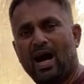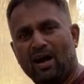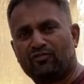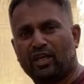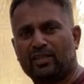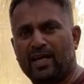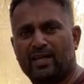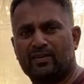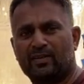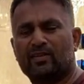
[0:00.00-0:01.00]
After
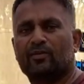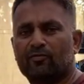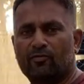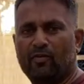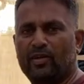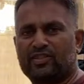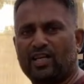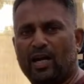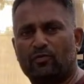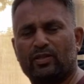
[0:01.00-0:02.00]
that, we will
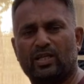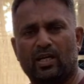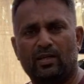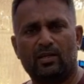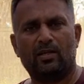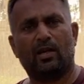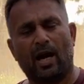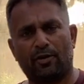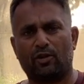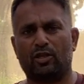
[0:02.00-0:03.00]
start with the
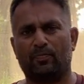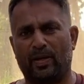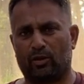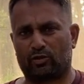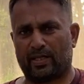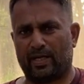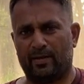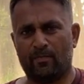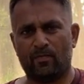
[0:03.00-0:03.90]
hydrogen peroxide